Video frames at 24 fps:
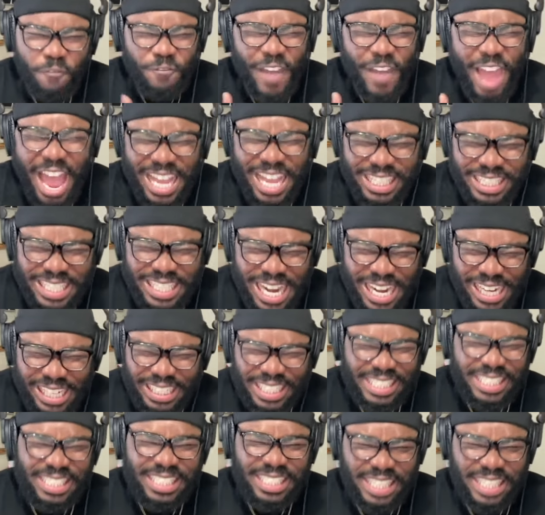fascinating
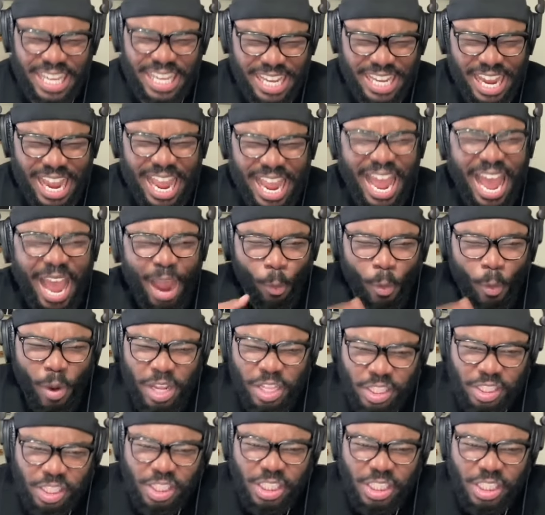to see what